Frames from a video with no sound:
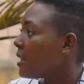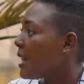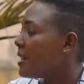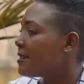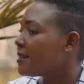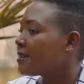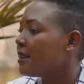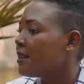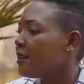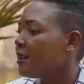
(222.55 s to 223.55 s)
It has
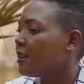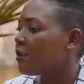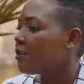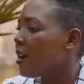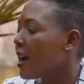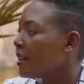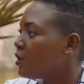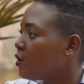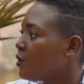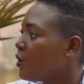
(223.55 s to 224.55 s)
tried
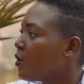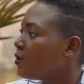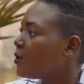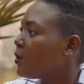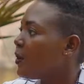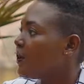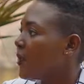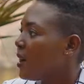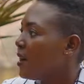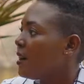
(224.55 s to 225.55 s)
to also
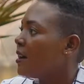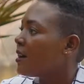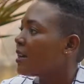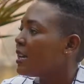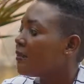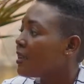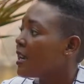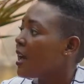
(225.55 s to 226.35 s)
give an